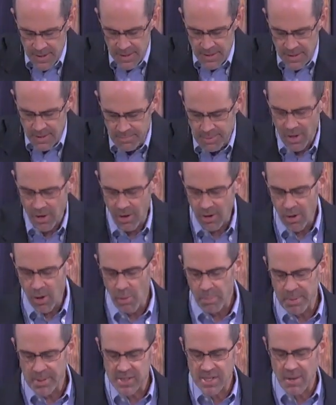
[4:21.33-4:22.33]
Paul
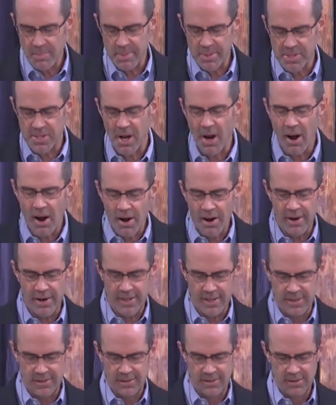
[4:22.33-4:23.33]
opens up his
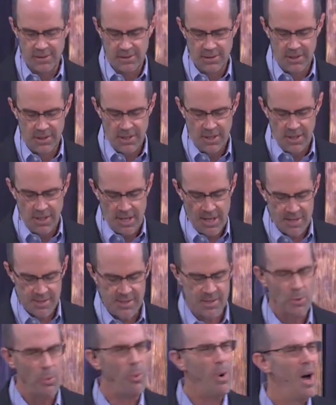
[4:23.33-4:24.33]
heart as
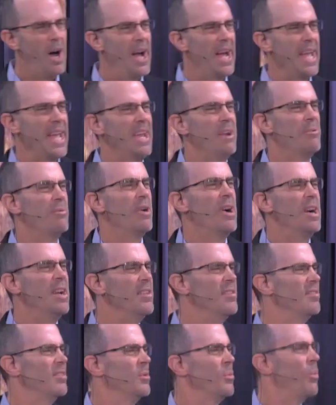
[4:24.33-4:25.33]
to why he
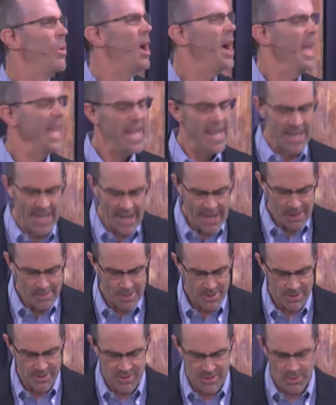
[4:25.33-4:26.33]
runs and why he
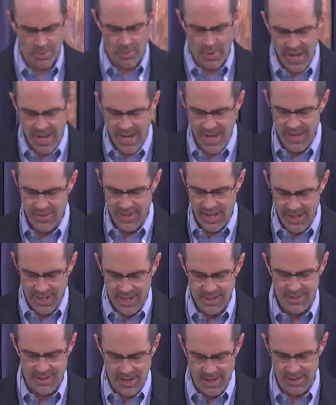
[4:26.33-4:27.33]
labors the way that he
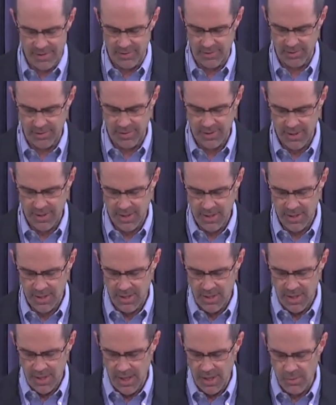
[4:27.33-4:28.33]
does.
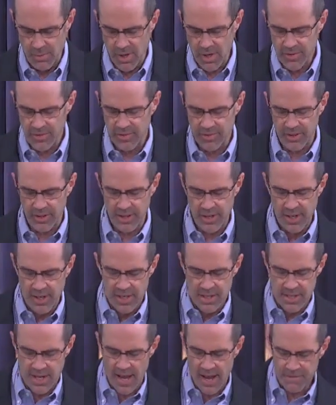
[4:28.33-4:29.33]
He wants to,
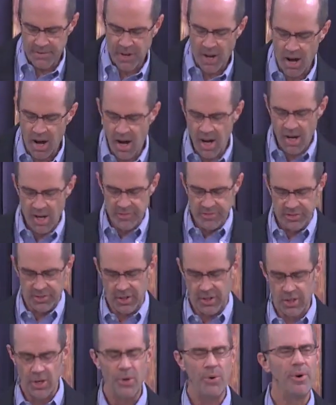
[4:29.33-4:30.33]
to have cause to
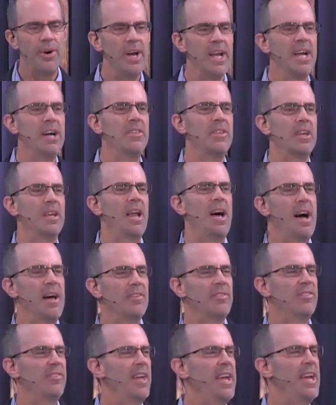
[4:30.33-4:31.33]
glory on the
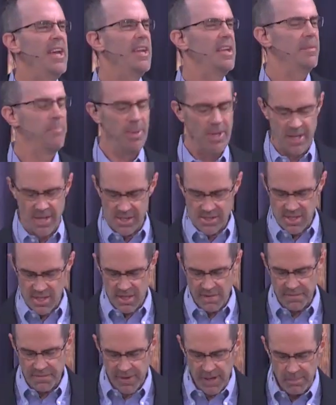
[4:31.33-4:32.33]
last day because of
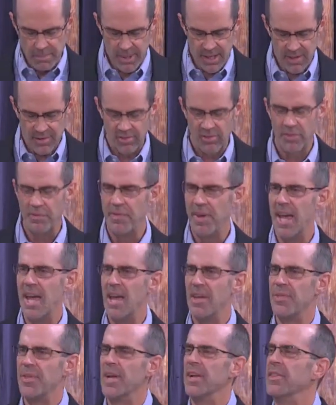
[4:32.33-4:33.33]
the Philippians'
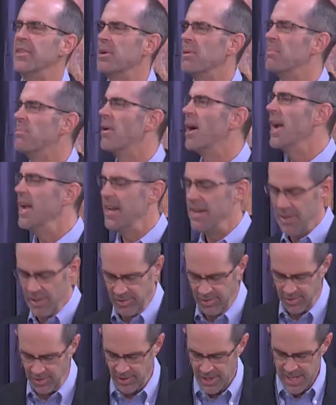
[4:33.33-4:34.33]
faith and their
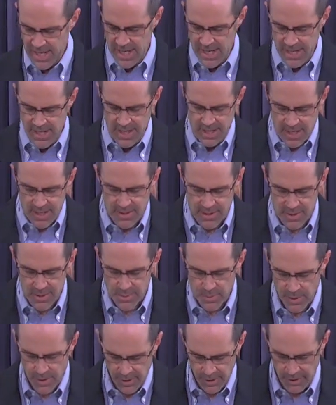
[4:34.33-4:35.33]
brightness in this
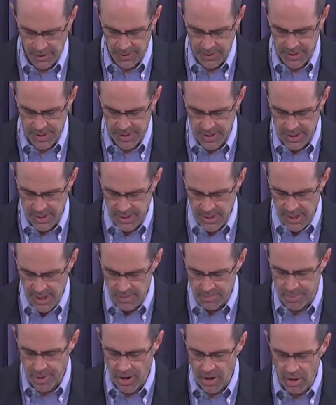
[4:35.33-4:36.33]
world.
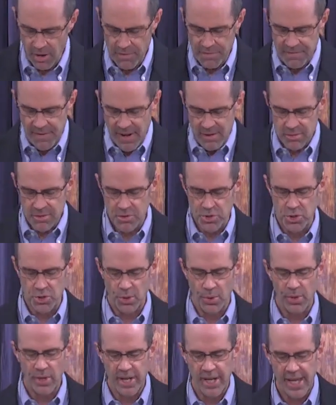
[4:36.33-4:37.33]
And Paul found
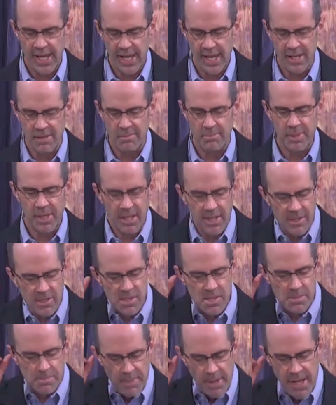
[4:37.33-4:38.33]
joy in being
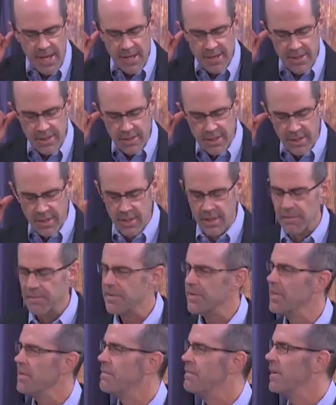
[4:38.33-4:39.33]
spent
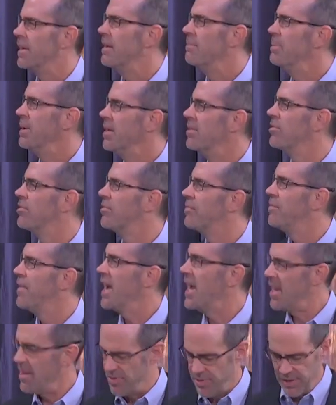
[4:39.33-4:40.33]
for the Philippians'
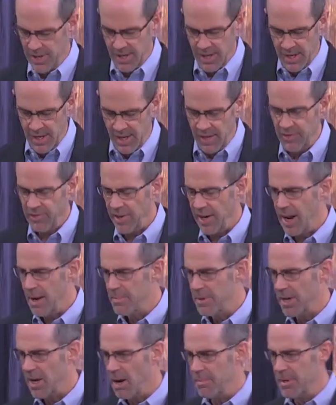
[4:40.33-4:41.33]
faith. He said, I'm
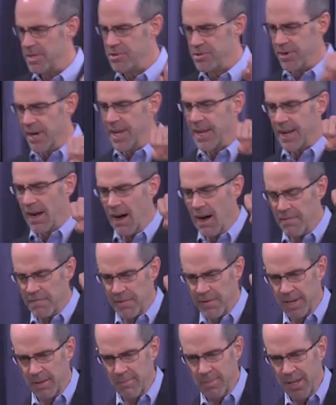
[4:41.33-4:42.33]
a, I'm a drink
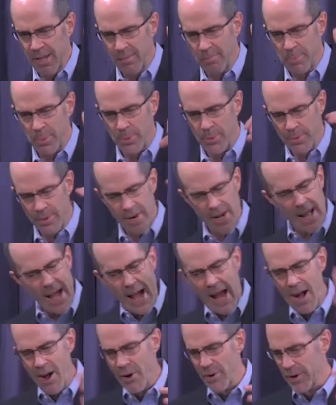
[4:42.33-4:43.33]
offering being poured
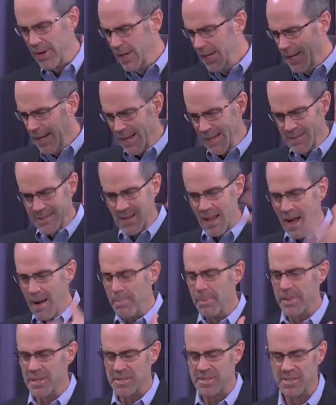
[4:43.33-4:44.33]
out on
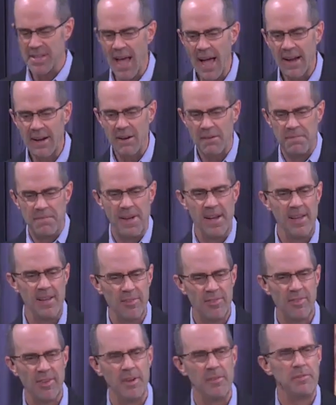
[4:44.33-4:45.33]
top of the
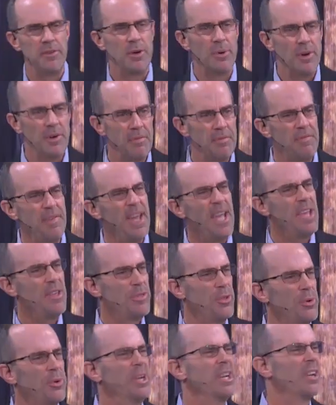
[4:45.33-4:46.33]
sacrifice of your
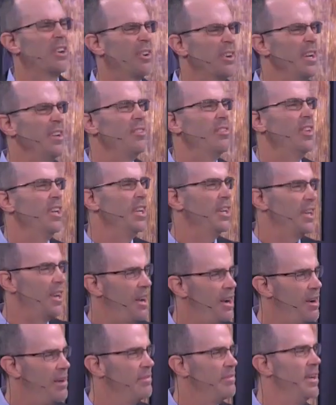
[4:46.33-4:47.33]
faith, your increasing
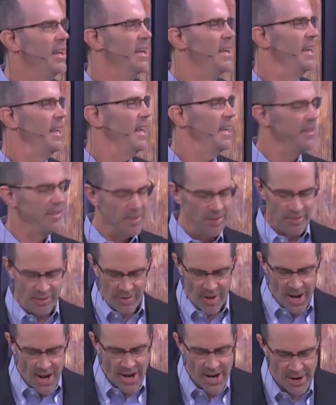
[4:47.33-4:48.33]
love and
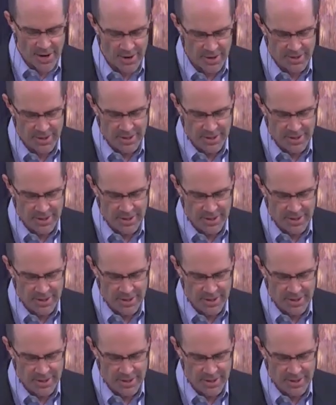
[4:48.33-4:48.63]
desire